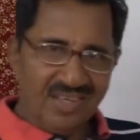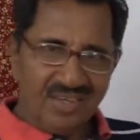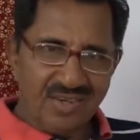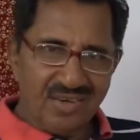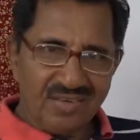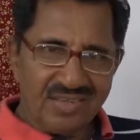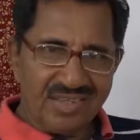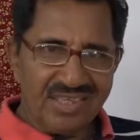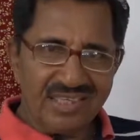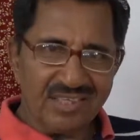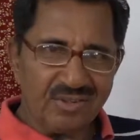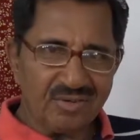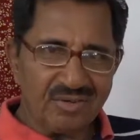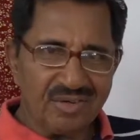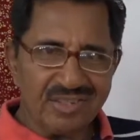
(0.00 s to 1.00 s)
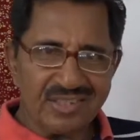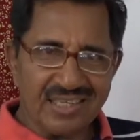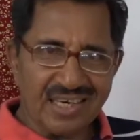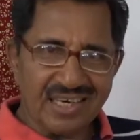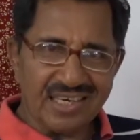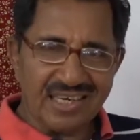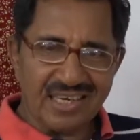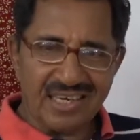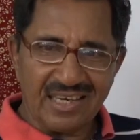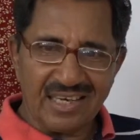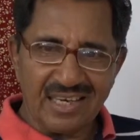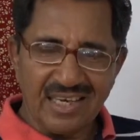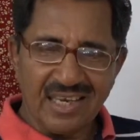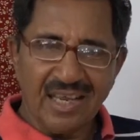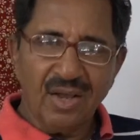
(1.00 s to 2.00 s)
You have seen students writing that.
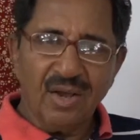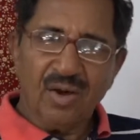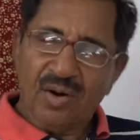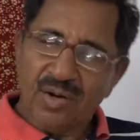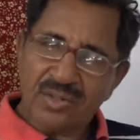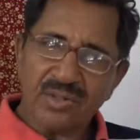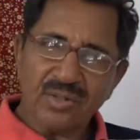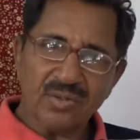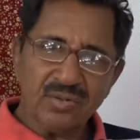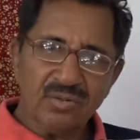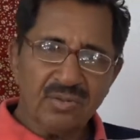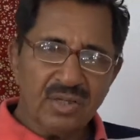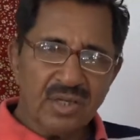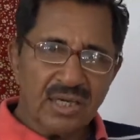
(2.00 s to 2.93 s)
Also,